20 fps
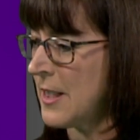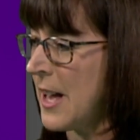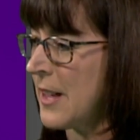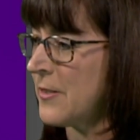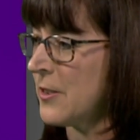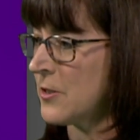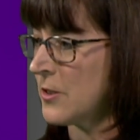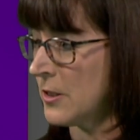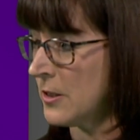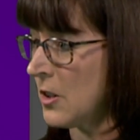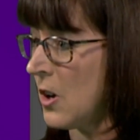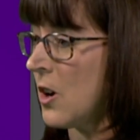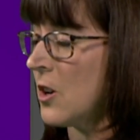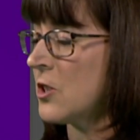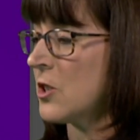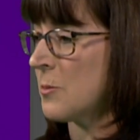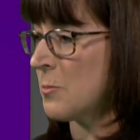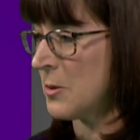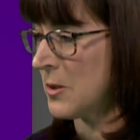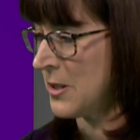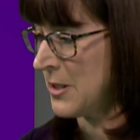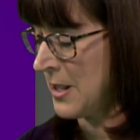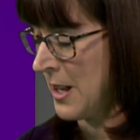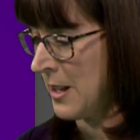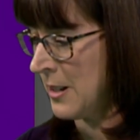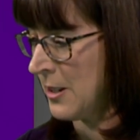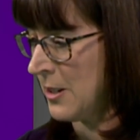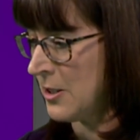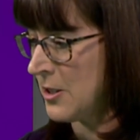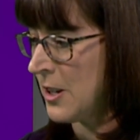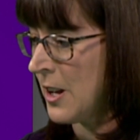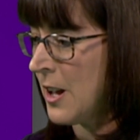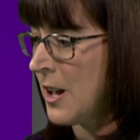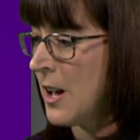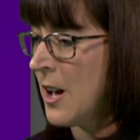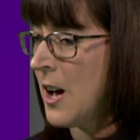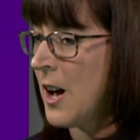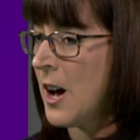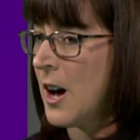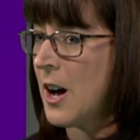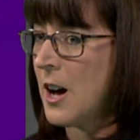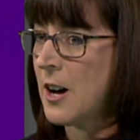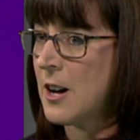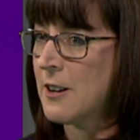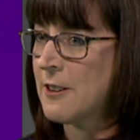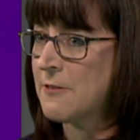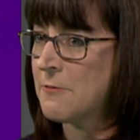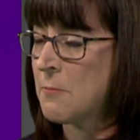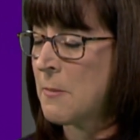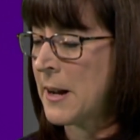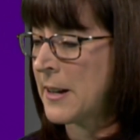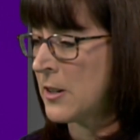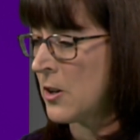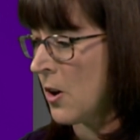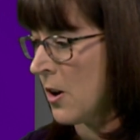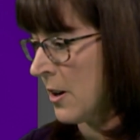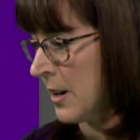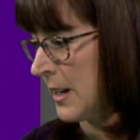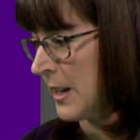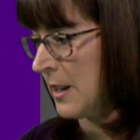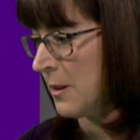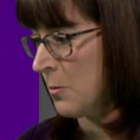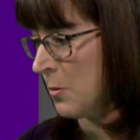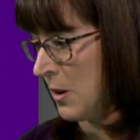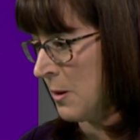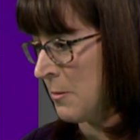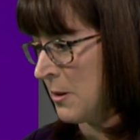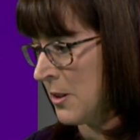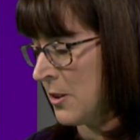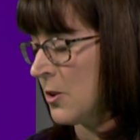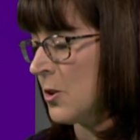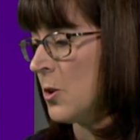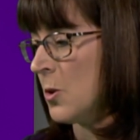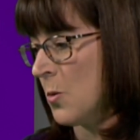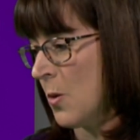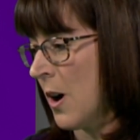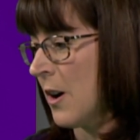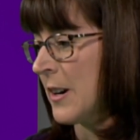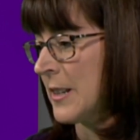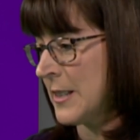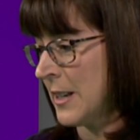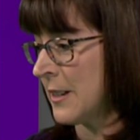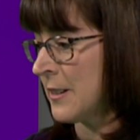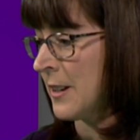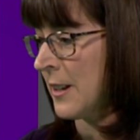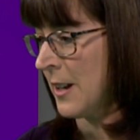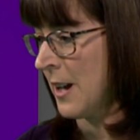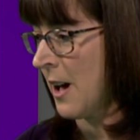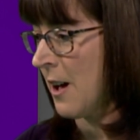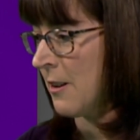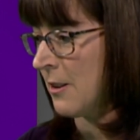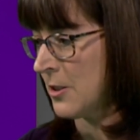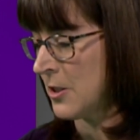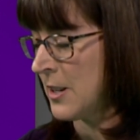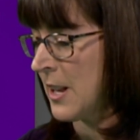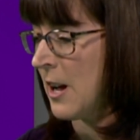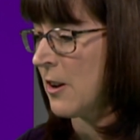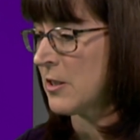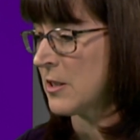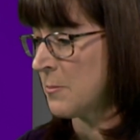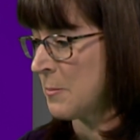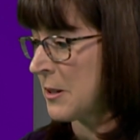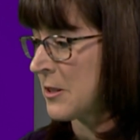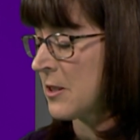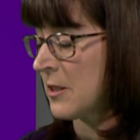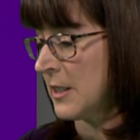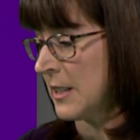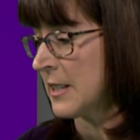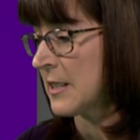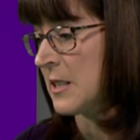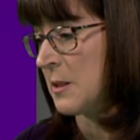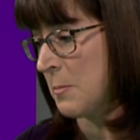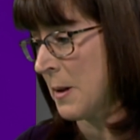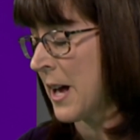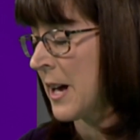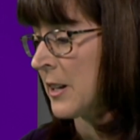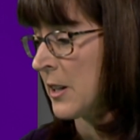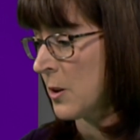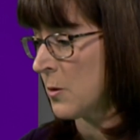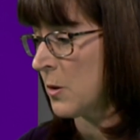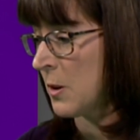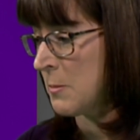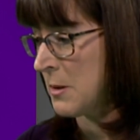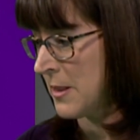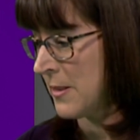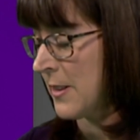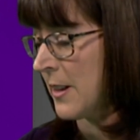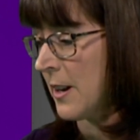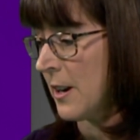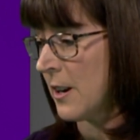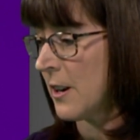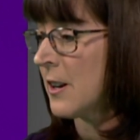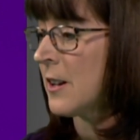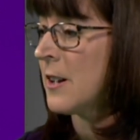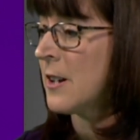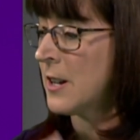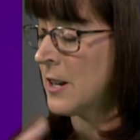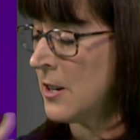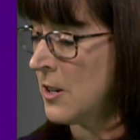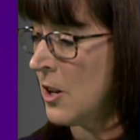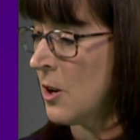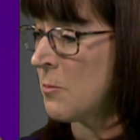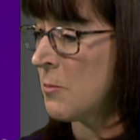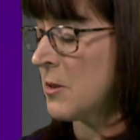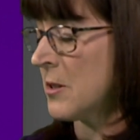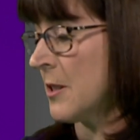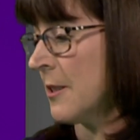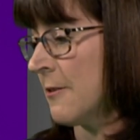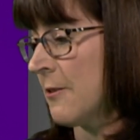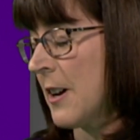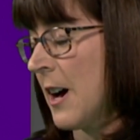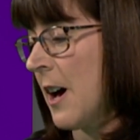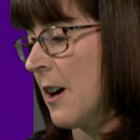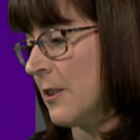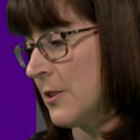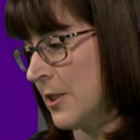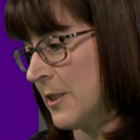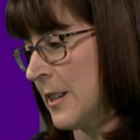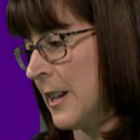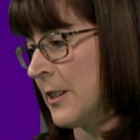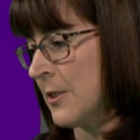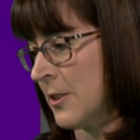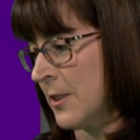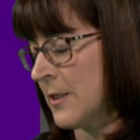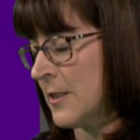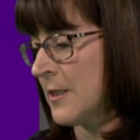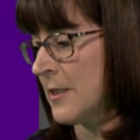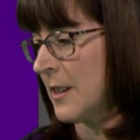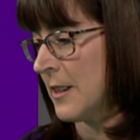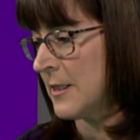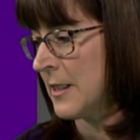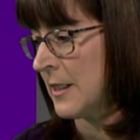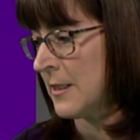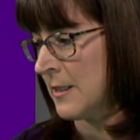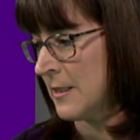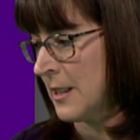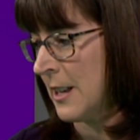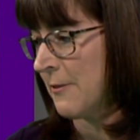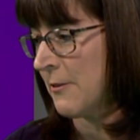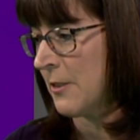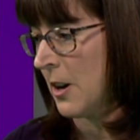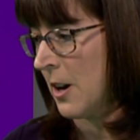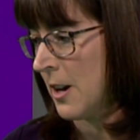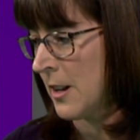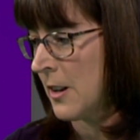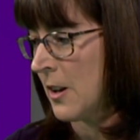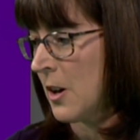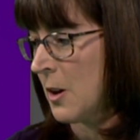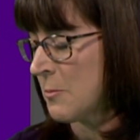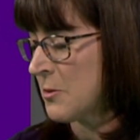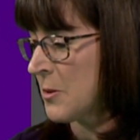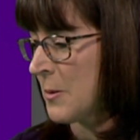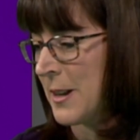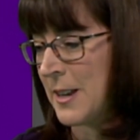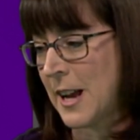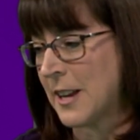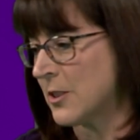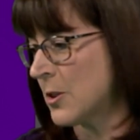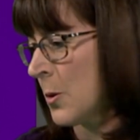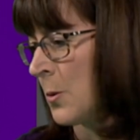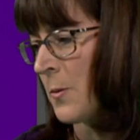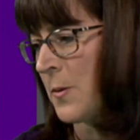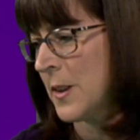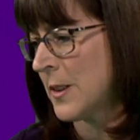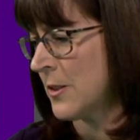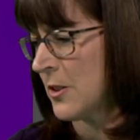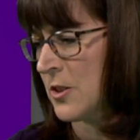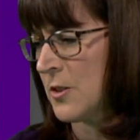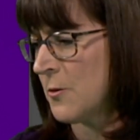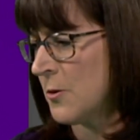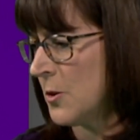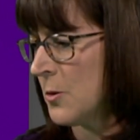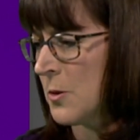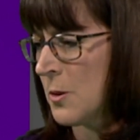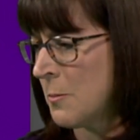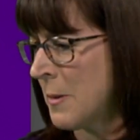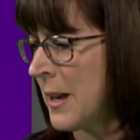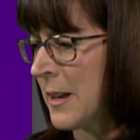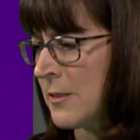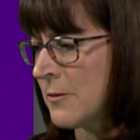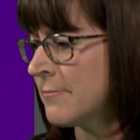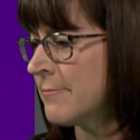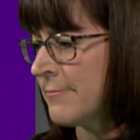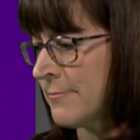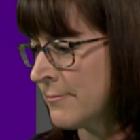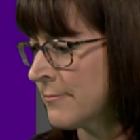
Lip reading: that there's a larger percentage of minority women who are attending college now, especially Hispanic women. Their numbers of college attendance have gone up. So I don't think there's fewer men.